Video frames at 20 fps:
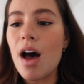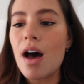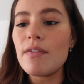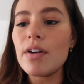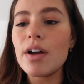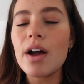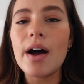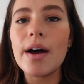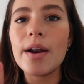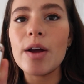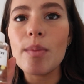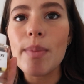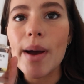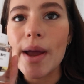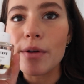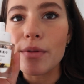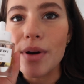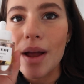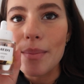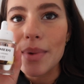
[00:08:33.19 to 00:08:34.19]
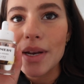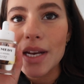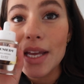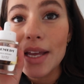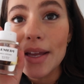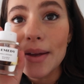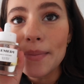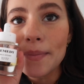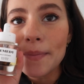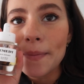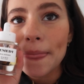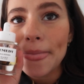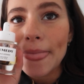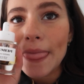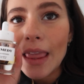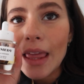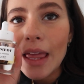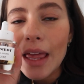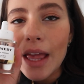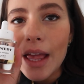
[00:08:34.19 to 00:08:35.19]
avocado by Remedy.
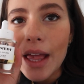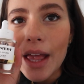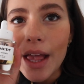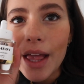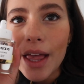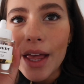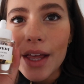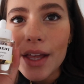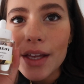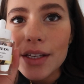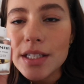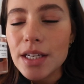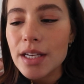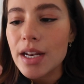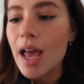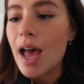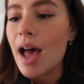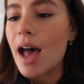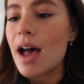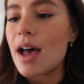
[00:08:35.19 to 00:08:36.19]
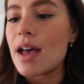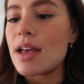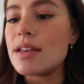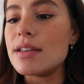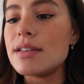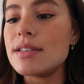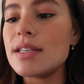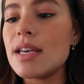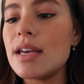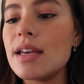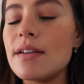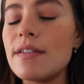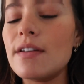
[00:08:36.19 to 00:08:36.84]
And it has